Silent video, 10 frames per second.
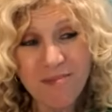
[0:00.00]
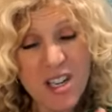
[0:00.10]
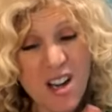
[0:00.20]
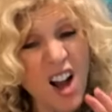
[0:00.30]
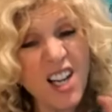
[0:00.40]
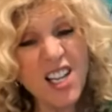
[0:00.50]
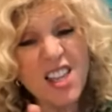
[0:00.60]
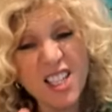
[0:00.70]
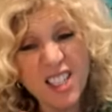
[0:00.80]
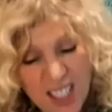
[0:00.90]
Not
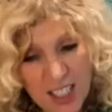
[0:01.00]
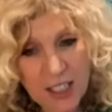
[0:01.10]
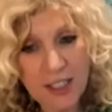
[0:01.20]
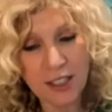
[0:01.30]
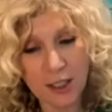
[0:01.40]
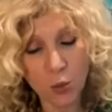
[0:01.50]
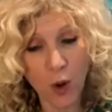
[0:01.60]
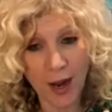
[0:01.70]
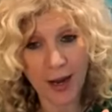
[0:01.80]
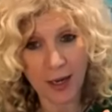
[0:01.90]
in the D two C
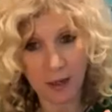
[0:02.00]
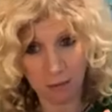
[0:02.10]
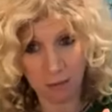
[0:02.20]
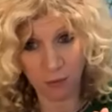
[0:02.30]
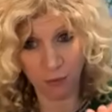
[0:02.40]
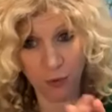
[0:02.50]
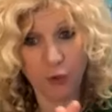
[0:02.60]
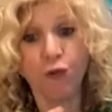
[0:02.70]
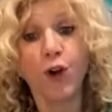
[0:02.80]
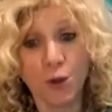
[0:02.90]
way for
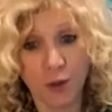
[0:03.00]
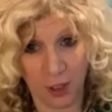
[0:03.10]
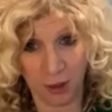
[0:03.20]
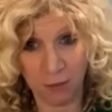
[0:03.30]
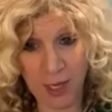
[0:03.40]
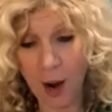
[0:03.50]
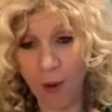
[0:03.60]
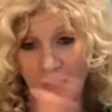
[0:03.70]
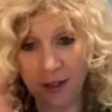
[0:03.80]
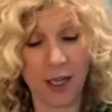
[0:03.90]
frozen. Now,
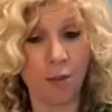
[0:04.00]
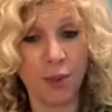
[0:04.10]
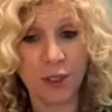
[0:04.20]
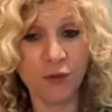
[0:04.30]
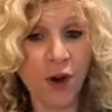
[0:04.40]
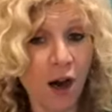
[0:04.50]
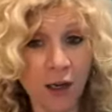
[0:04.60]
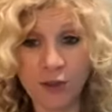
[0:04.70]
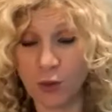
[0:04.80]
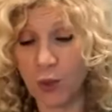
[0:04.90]
mm-hmm. as the company
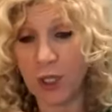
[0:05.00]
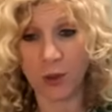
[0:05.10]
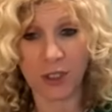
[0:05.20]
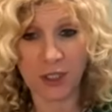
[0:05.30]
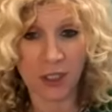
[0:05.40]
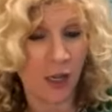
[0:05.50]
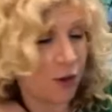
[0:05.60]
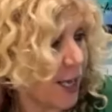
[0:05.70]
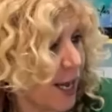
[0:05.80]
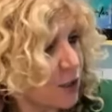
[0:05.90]
evolves and we go into
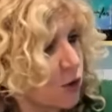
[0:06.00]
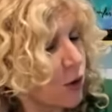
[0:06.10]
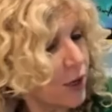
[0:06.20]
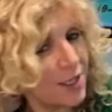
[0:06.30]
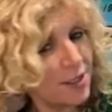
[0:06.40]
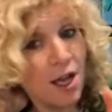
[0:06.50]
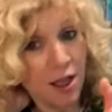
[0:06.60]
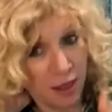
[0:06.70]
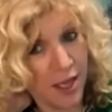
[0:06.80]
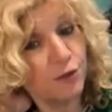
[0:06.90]
other categories,
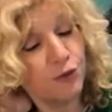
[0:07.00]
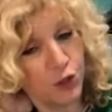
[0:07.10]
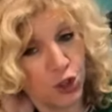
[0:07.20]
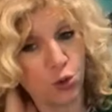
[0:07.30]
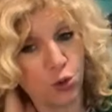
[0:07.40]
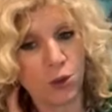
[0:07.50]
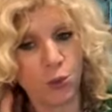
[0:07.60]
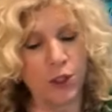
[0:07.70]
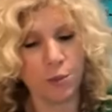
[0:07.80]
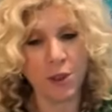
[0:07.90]
then for sure it
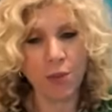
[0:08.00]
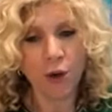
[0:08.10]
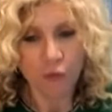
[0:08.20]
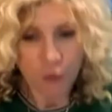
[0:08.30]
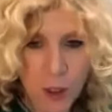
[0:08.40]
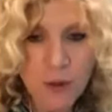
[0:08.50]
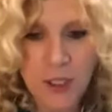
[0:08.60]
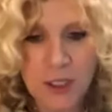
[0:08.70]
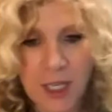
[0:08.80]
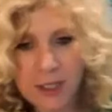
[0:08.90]
will be. But
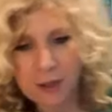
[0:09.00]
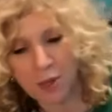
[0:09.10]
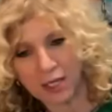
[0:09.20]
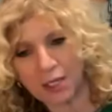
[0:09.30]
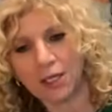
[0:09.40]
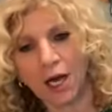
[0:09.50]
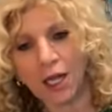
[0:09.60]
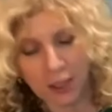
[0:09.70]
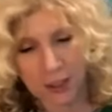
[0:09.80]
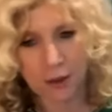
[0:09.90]
frozen does make it
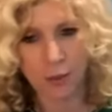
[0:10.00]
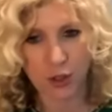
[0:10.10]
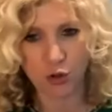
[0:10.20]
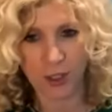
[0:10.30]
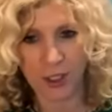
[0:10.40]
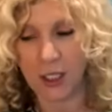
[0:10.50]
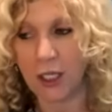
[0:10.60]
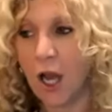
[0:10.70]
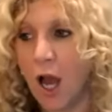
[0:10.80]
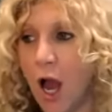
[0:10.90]
a little bit tricky.